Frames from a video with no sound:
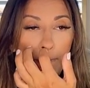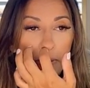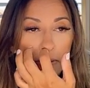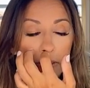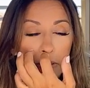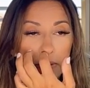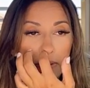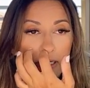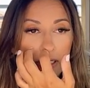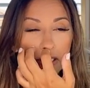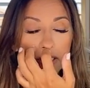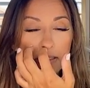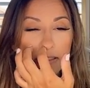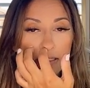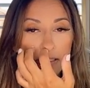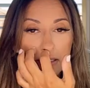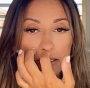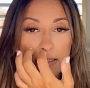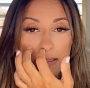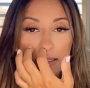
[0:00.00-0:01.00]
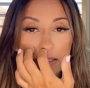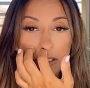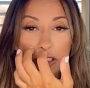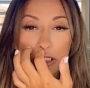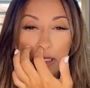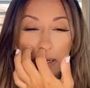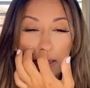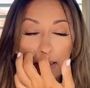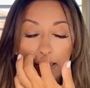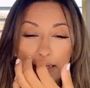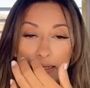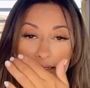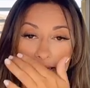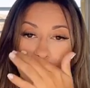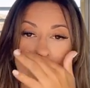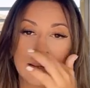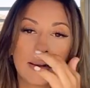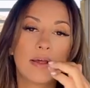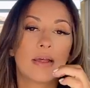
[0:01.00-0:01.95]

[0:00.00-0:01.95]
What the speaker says: donations to these charities.